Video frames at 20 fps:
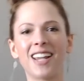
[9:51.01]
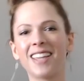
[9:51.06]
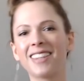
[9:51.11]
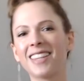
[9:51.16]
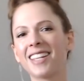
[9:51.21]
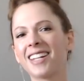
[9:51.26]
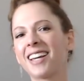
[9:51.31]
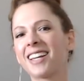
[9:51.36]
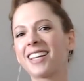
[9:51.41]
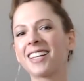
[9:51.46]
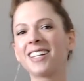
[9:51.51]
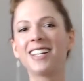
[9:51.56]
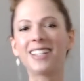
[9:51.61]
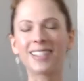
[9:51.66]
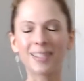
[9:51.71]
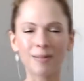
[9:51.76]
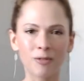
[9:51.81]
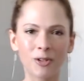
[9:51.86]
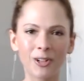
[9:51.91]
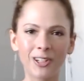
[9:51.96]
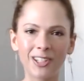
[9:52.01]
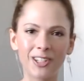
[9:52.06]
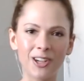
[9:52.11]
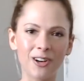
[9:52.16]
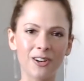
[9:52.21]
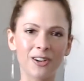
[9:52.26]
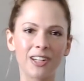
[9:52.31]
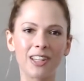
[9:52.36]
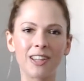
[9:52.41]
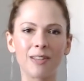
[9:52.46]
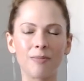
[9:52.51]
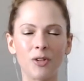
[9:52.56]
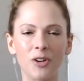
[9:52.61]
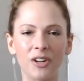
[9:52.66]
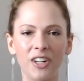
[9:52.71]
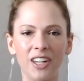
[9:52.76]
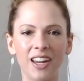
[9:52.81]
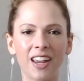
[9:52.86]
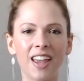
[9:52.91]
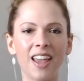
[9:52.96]
and that I can eat some Greek yogurt in the
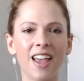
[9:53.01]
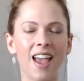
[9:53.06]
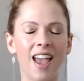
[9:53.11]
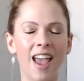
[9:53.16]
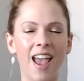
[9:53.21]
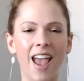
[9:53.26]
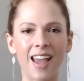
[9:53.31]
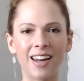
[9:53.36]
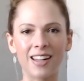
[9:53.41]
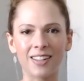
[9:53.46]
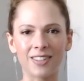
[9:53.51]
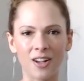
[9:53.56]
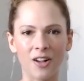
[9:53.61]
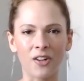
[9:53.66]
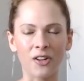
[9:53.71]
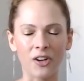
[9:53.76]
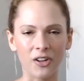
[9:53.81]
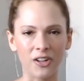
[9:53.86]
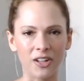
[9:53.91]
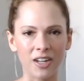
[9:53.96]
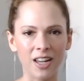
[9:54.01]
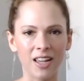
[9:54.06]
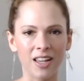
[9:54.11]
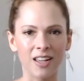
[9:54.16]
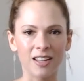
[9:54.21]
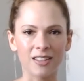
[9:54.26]
morning, and it's all good.